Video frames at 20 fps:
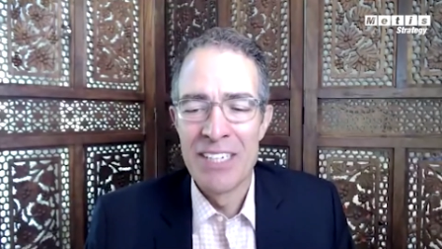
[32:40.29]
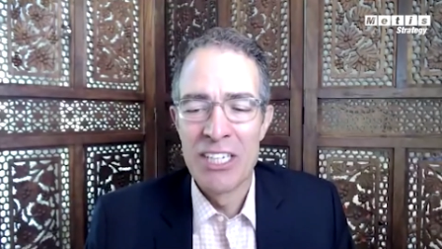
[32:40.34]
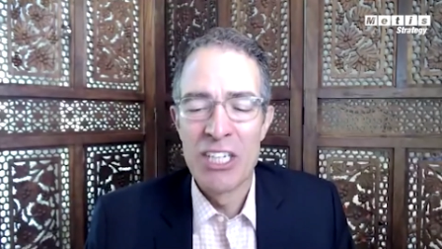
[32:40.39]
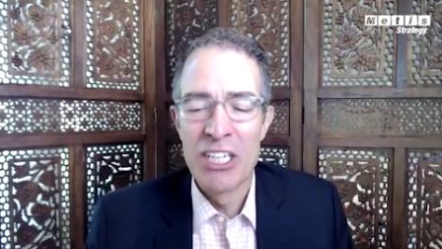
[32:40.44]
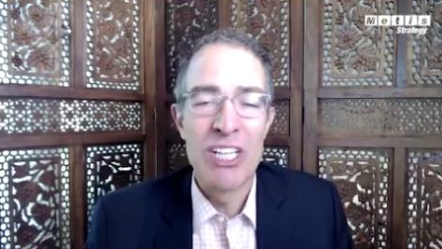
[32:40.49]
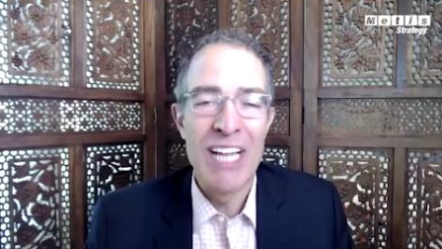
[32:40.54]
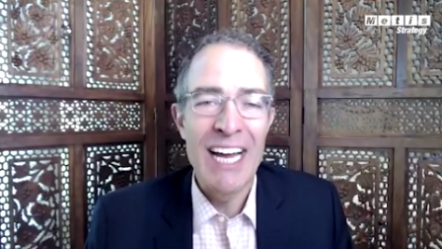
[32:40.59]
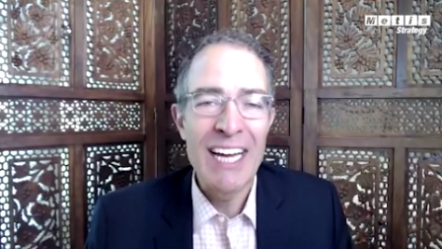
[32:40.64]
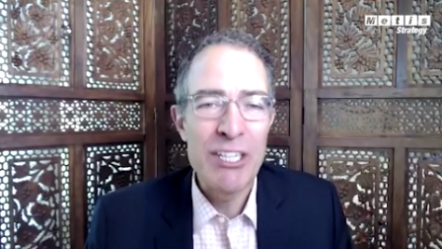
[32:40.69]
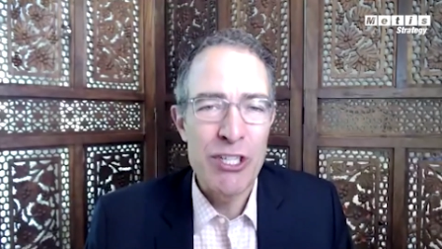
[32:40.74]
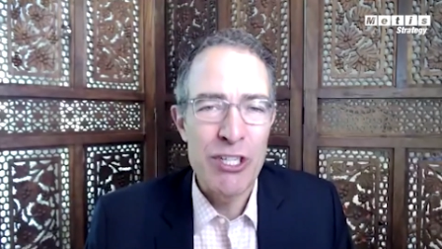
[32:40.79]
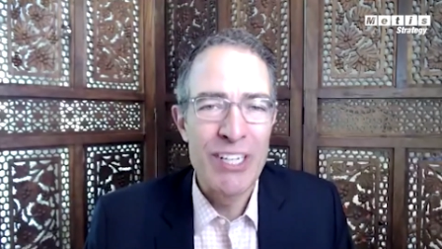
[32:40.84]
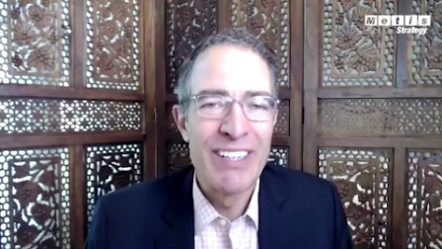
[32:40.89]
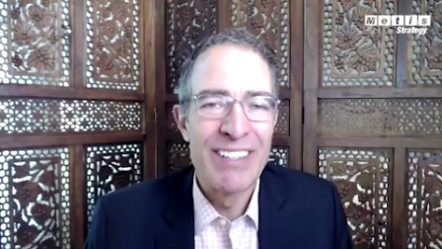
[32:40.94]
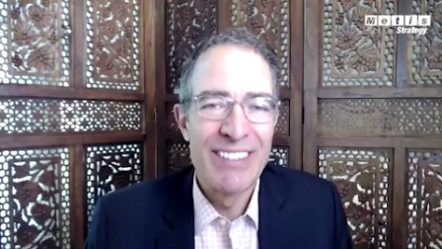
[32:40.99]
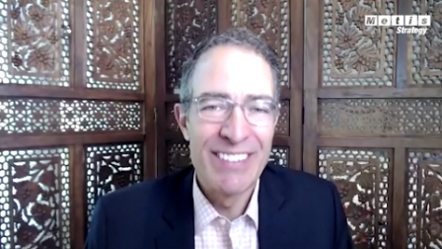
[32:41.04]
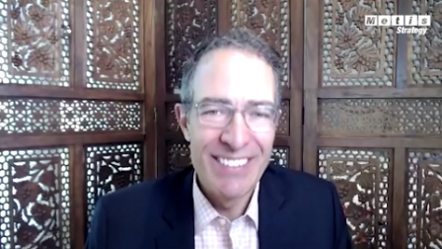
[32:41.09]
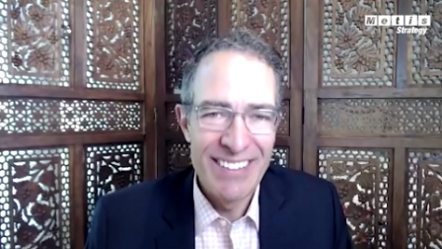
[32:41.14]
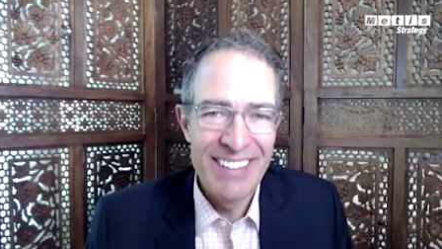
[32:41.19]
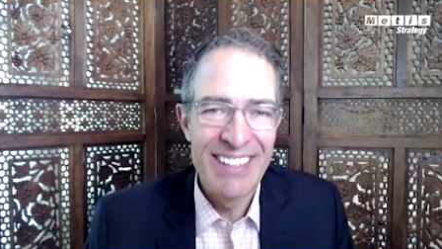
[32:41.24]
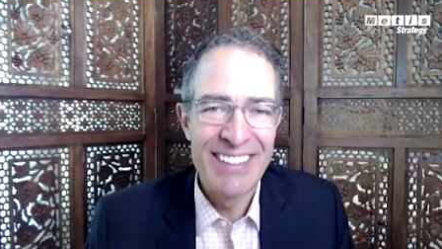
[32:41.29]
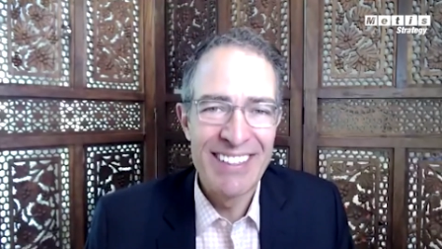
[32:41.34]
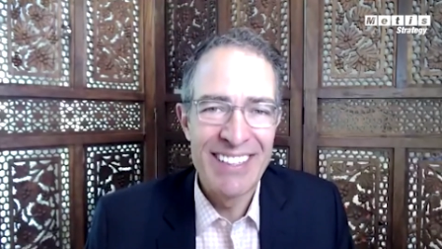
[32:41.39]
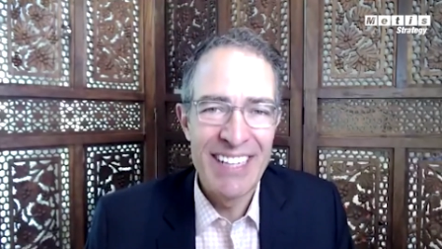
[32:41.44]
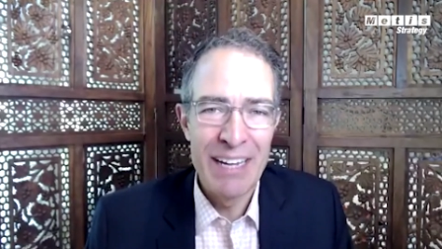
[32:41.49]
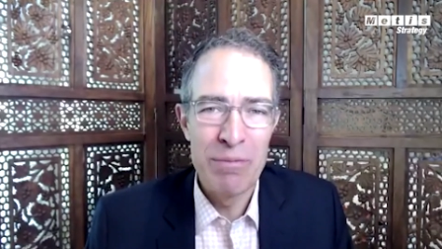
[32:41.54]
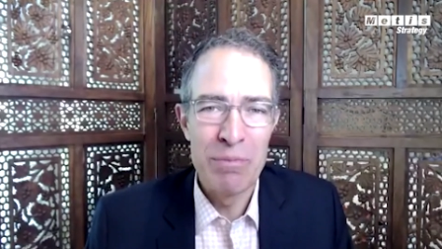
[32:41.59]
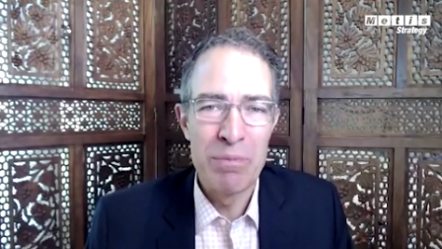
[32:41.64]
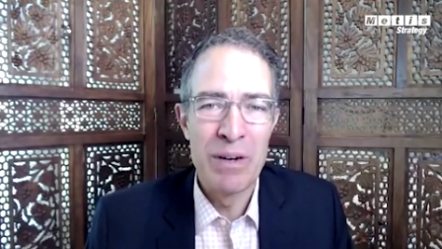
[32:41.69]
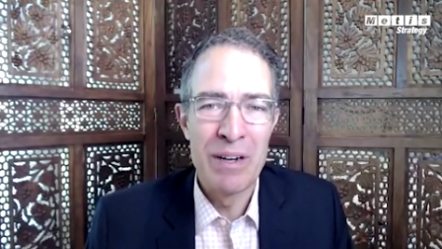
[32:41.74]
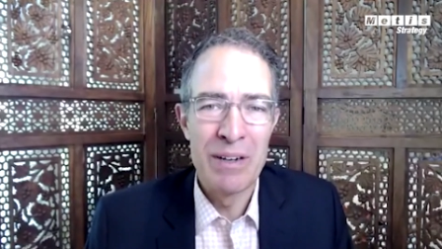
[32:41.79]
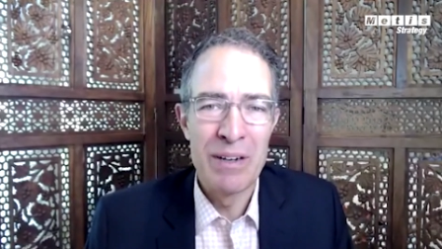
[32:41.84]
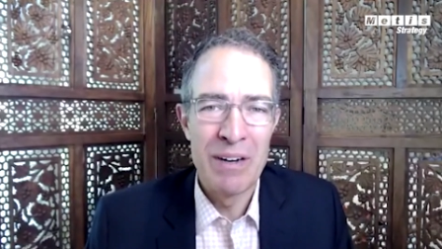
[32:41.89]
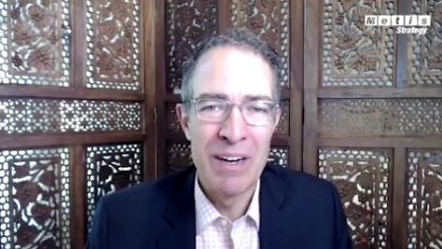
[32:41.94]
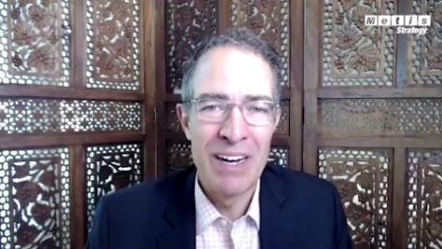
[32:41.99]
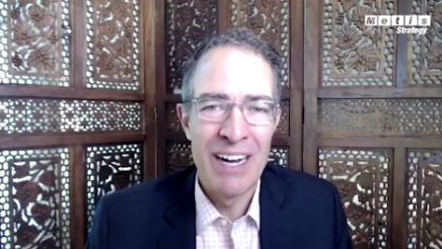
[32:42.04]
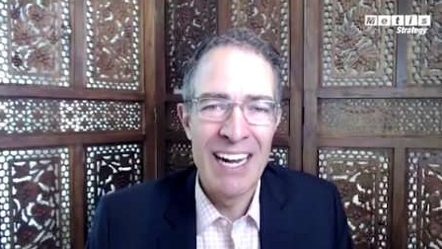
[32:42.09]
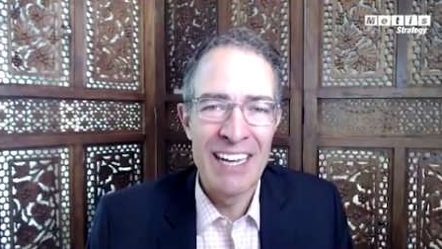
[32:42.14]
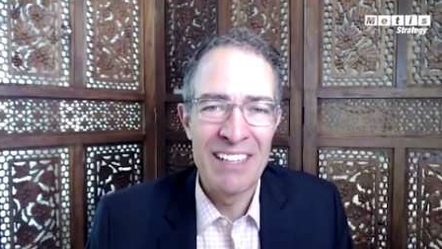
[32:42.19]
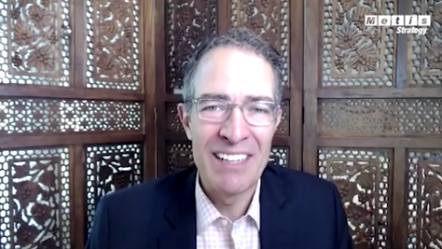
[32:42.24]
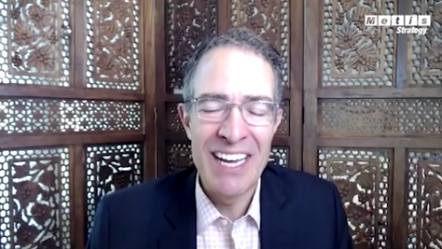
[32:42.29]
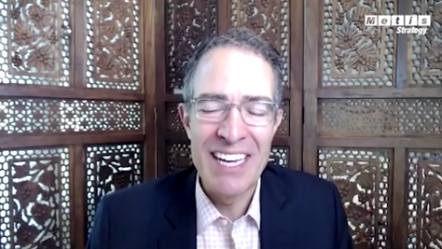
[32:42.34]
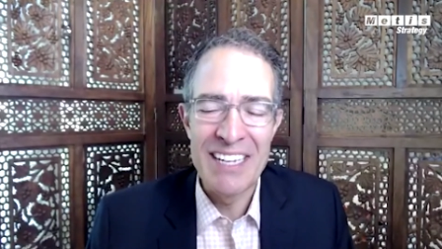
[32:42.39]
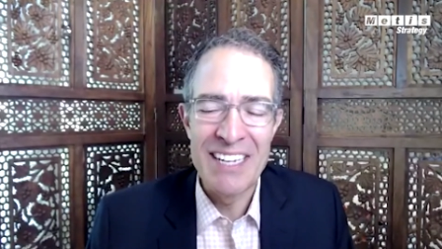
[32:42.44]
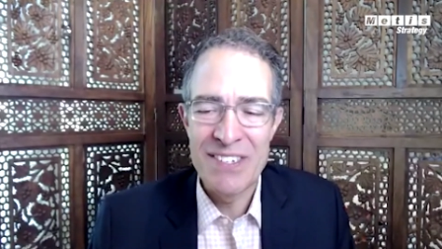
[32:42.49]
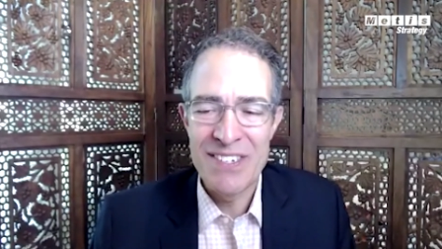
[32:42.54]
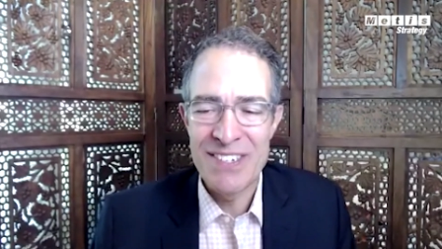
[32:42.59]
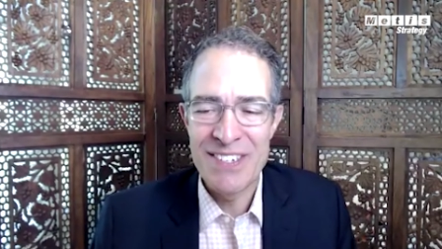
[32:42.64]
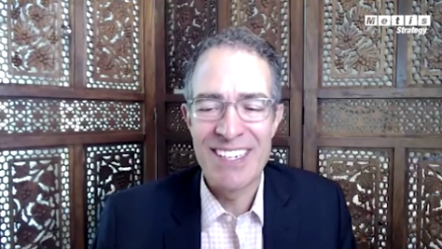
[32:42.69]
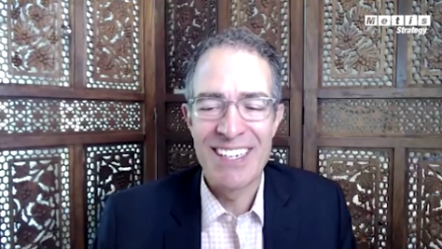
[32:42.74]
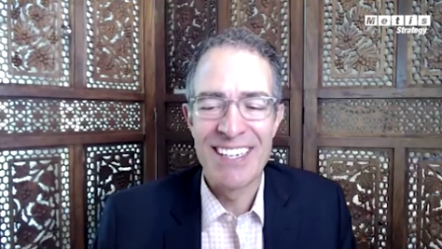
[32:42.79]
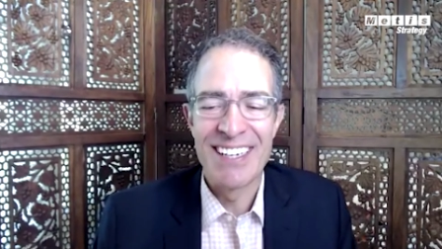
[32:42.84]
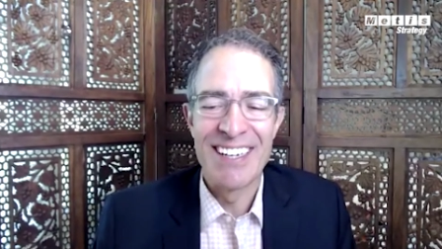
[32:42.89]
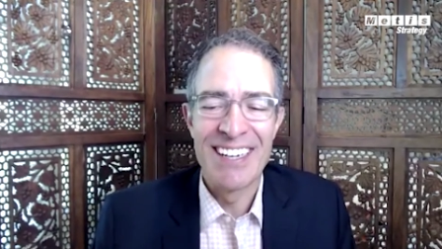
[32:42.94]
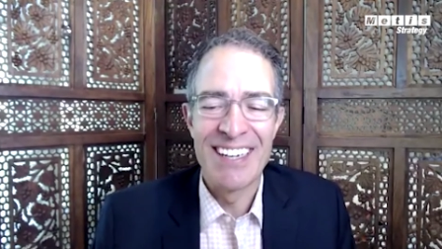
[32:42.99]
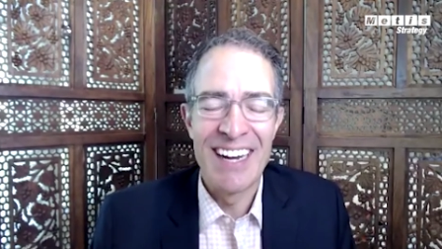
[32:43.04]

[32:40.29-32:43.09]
collection that that uh, highlights uh,